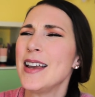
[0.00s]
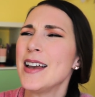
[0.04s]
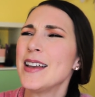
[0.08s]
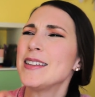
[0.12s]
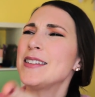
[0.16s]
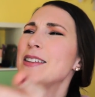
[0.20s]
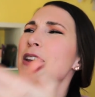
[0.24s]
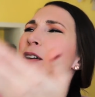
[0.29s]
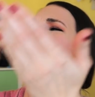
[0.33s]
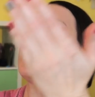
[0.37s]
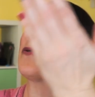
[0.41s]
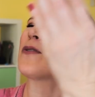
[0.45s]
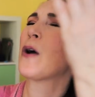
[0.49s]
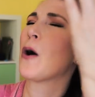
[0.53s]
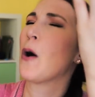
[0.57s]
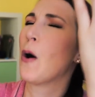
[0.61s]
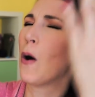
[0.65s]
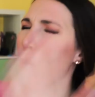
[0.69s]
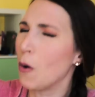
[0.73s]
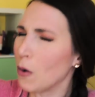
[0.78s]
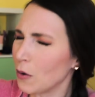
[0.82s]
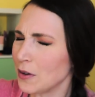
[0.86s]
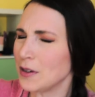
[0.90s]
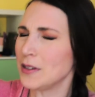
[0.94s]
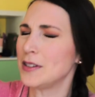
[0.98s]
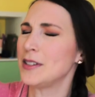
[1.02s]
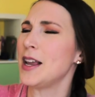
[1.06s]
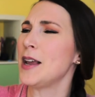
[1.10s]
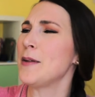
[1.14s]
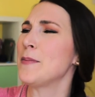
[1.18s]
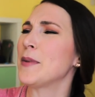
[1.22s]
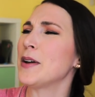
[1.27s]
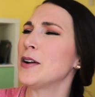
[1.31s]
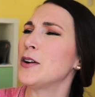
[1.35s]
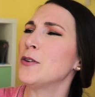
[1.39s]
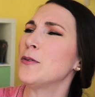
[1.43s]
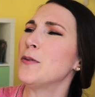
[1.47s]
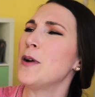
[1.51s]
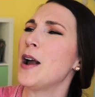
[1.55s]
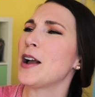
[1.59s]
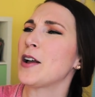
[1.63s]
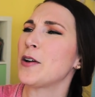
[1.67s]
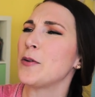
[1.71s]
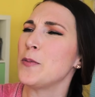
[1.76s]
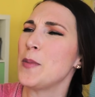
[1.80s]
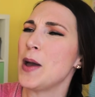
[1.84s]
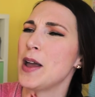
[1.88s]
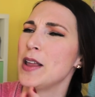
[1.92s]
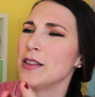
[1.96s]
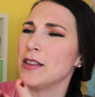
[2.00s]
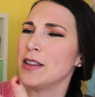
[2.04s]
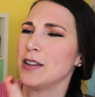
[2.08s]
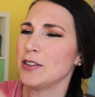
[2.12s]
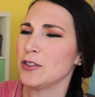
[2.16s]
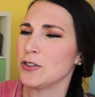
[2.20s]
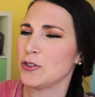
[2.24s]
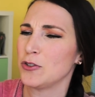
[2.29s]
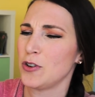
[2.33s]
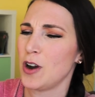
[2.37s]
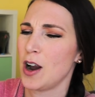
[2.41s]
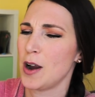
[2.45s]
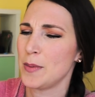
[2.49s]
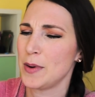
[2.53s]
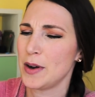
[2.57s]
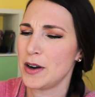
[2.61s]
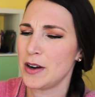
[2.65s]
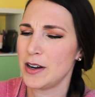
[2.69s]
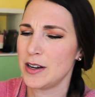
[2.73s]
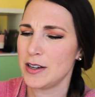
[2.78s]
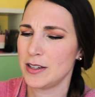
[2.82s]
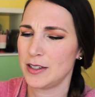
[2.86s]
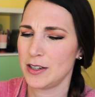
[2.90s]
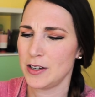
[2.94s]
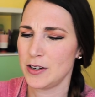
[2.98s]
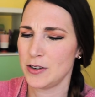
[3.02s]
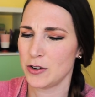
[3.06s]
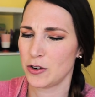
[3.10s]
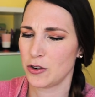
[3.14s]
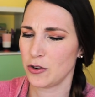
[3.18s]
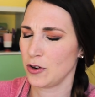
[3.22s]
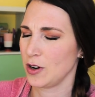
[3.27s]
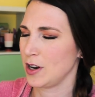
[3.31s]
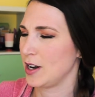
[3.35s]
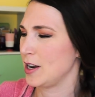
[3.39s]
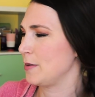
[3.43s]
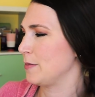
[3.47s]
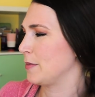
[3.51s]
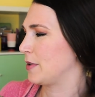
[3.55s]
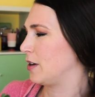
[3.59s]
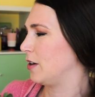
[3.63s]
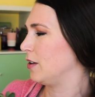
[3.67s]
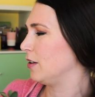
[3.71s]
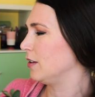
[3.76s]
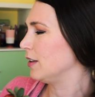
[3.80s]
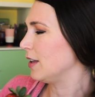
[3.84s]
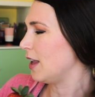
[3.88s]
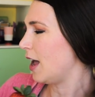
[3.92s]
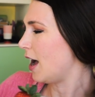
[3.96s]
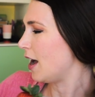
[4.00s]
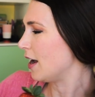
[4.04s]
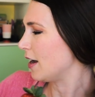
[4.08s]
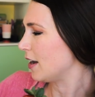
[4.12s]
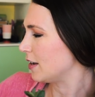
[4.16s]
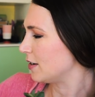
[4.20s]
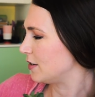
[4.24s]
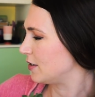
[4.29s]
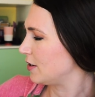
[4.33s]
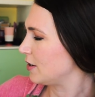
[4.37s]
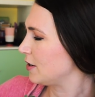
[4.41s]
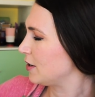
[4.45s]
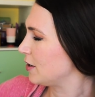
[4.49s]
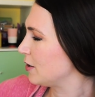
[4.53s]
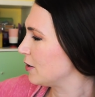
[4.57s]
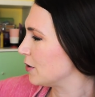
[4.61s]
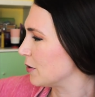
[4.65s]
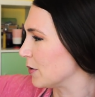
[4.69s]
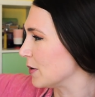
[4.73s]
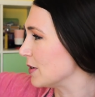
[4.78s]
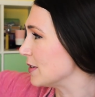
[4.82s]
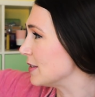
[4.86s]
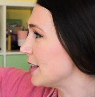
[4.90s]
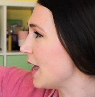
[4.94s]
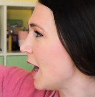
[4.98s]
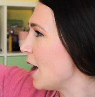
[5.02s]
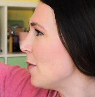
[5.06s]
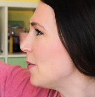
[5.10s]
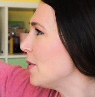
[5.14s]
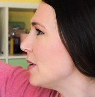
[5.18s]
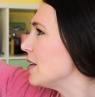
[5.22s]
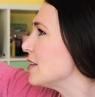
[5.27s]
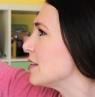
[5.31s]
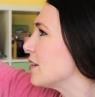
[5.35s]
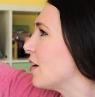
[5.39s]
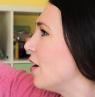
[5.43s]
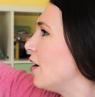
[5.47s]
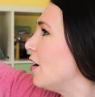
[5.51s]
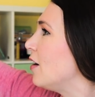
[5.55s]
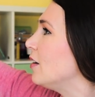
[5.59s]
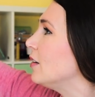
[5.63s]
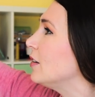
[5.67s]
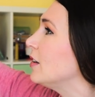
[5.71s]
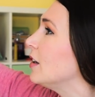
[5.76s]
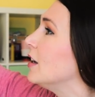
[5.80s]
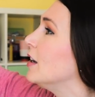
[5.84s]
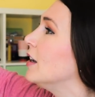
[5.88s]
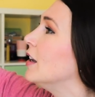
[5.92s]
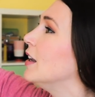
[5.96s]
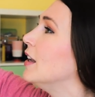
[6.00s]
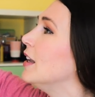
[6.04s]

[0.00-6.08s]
Yes, of course I'm gonna recommend the strawberries and cream colada to you. Is that what it's called?